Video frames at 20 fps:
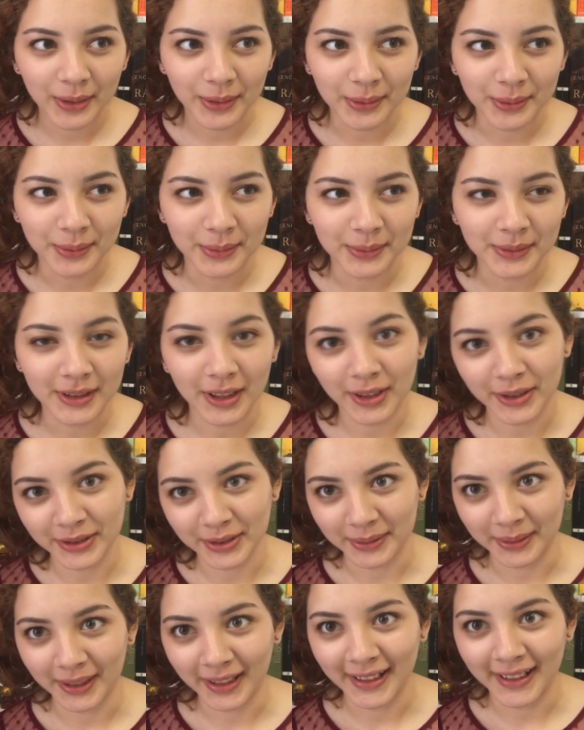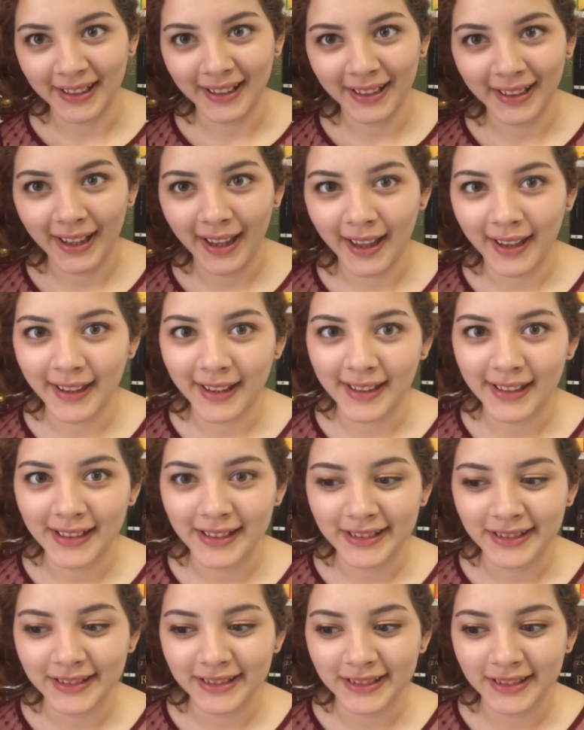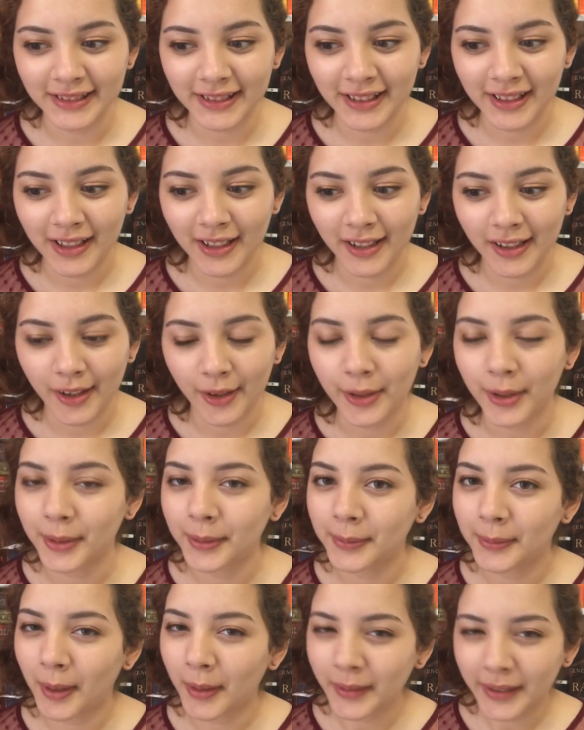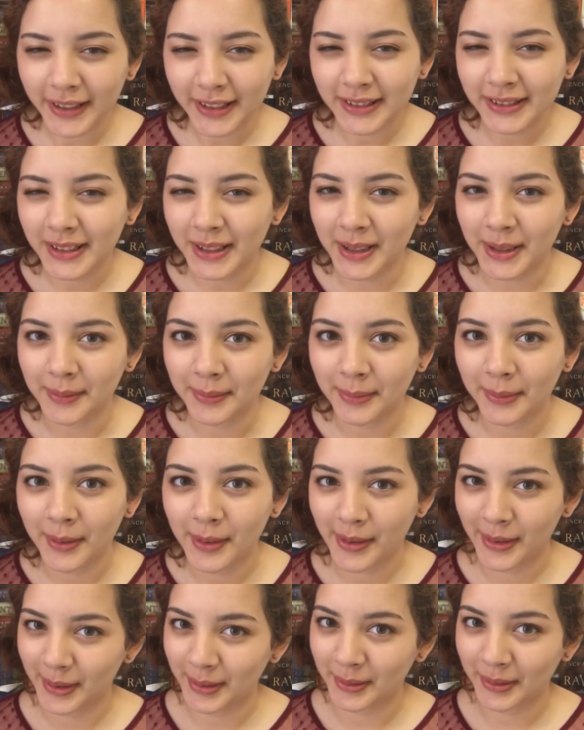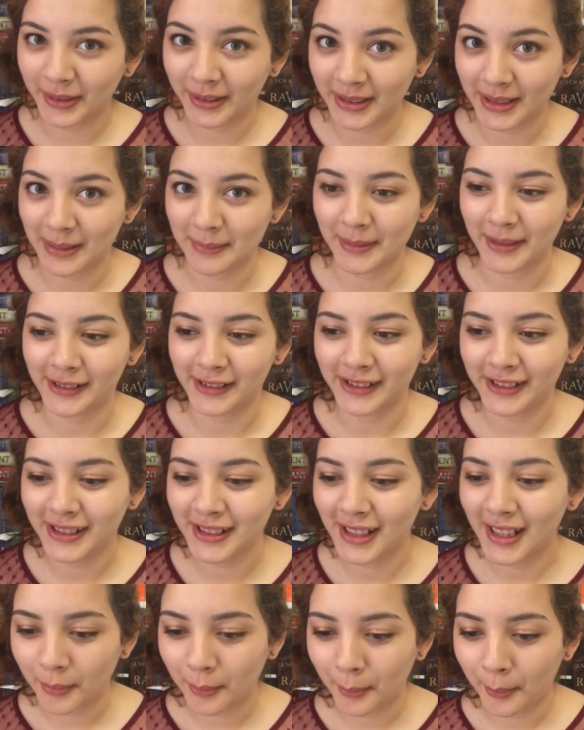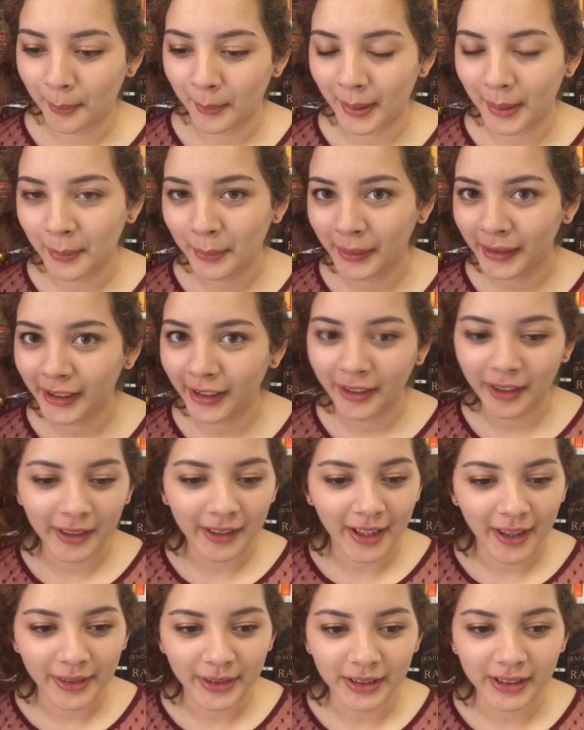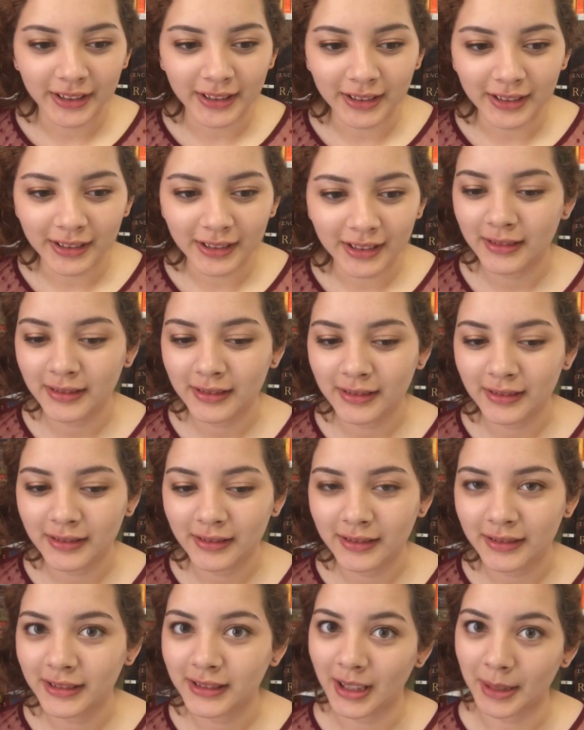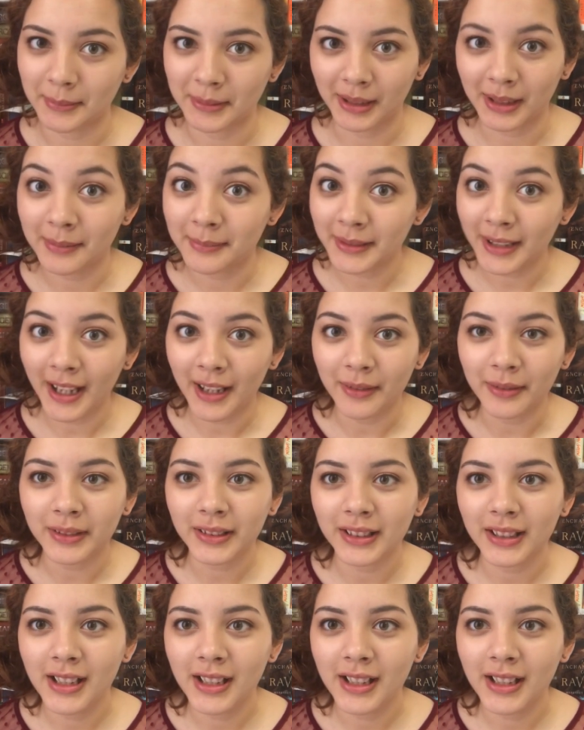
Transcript: who's also gay, and they're falling in love through their emails. One way or another, Simon comes out.